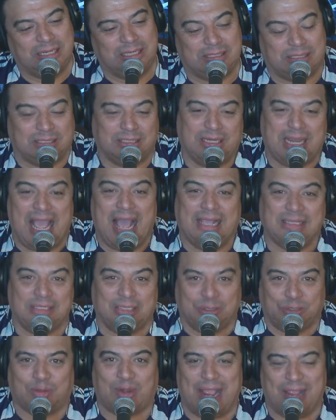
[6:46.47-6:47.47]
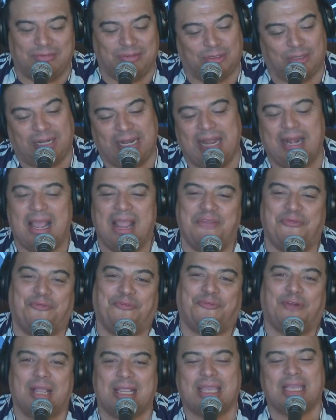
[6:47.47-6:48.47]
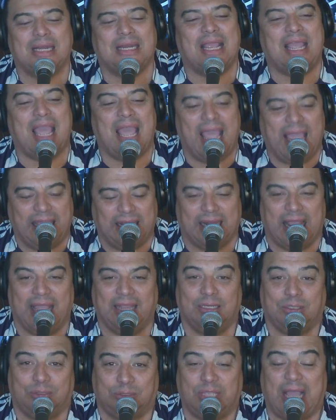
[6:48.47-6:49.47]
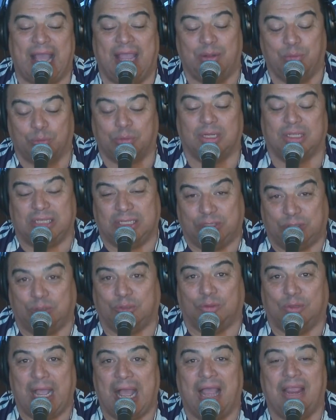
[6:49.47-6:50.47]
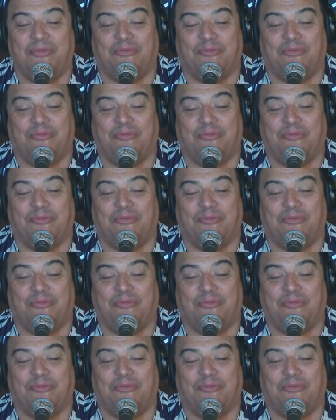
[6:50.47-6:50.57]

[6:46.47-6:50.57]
And listen, as a traveler, and I fucking hate, I really do.